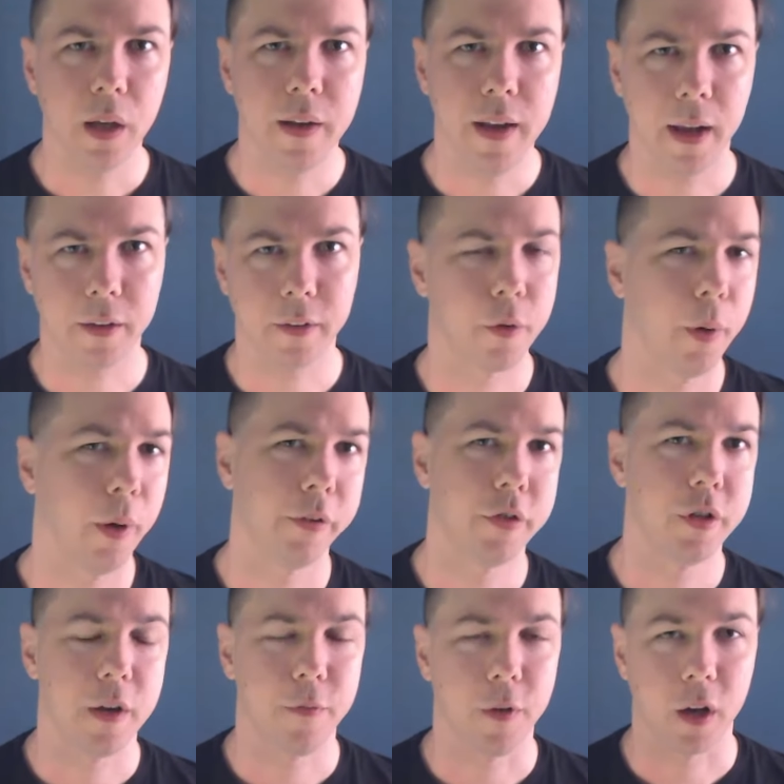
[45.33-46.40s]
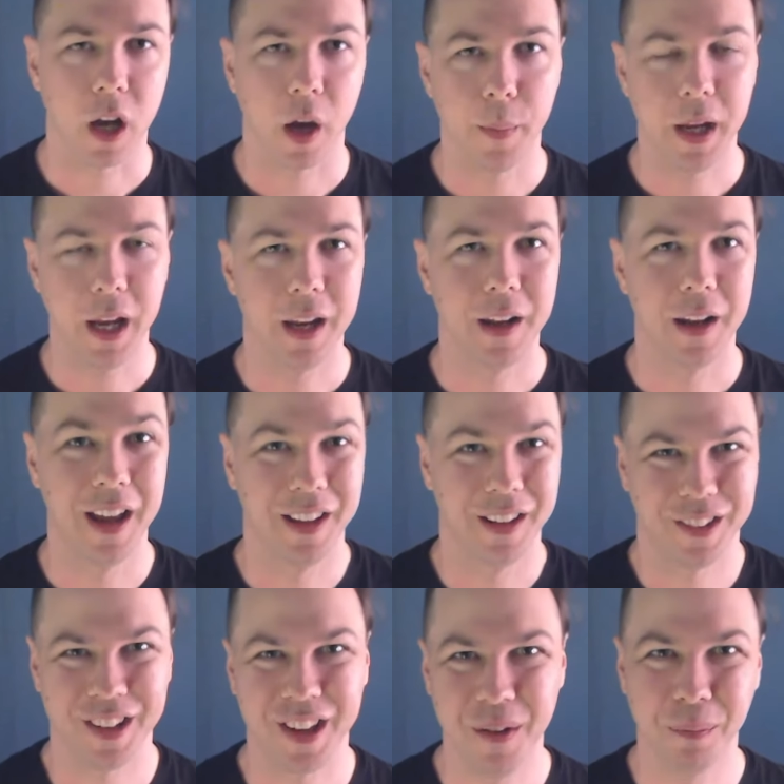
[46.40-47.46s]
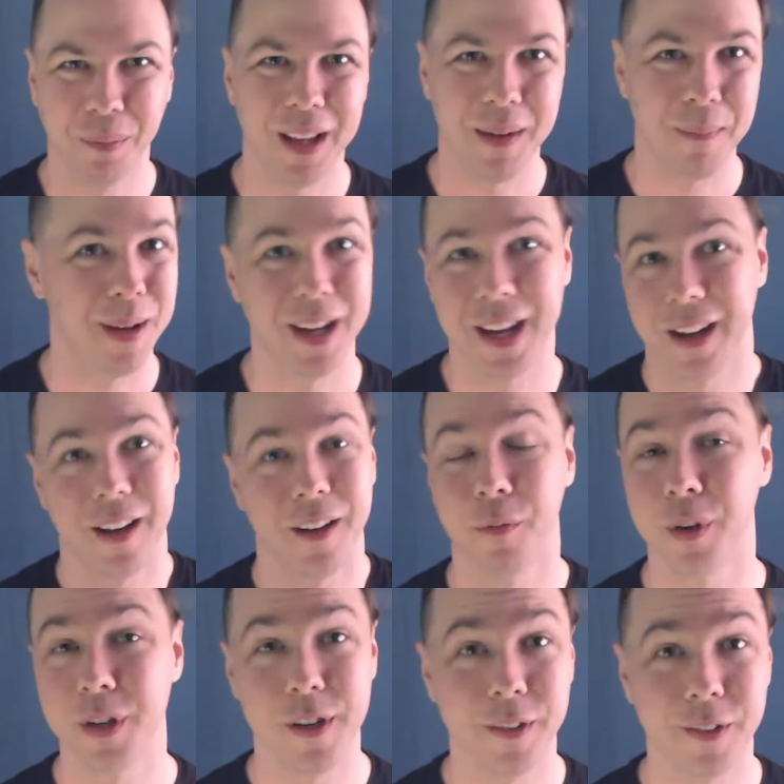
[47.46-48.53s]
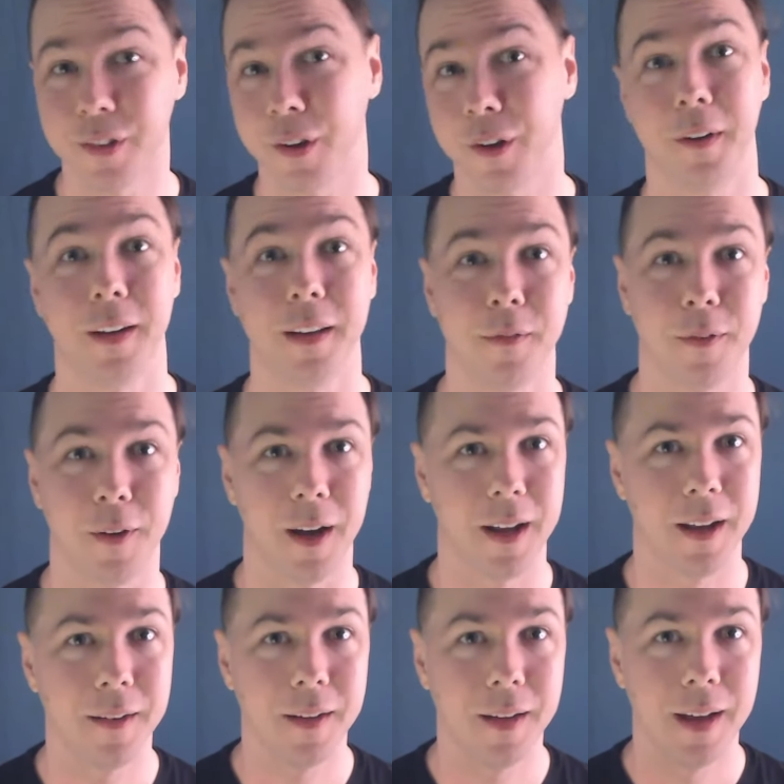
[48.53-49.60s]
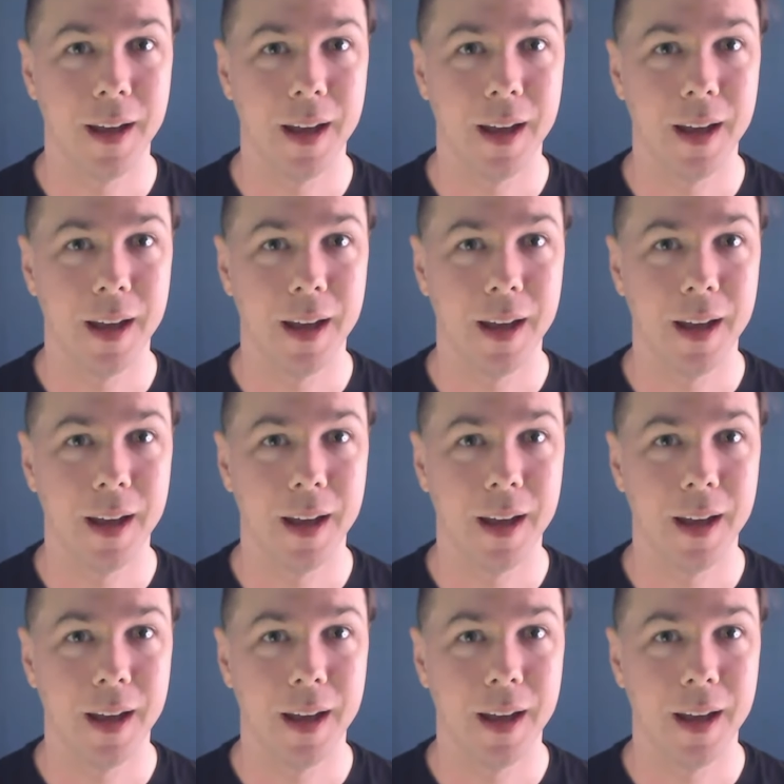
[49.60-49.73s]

next question, if you're coming in as a complete beginner, which is totally fine,